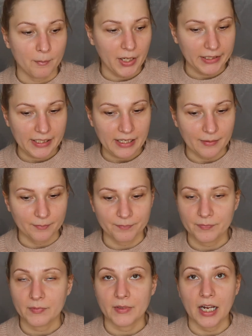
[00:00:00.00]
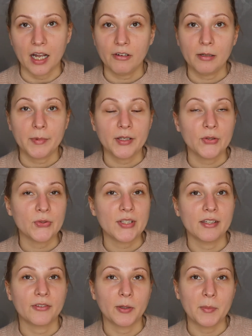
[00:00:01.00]
But yeah, I will be
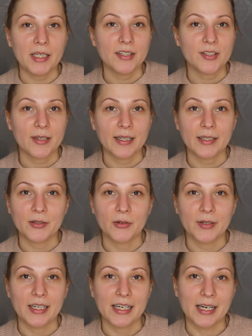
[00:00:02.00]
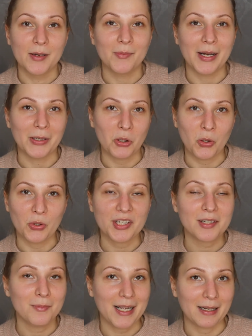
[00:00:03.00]
using from each category my
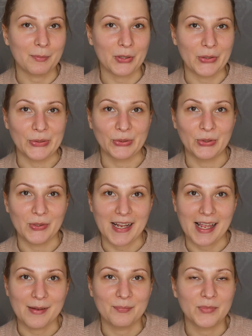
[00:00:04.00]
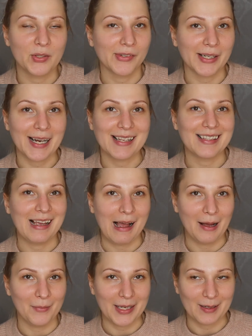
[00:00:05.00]
oldest makeup product today to create
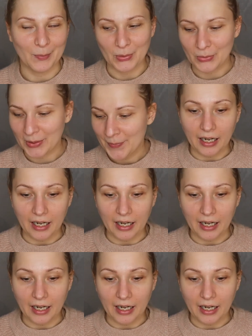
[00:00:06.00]
a makeup look.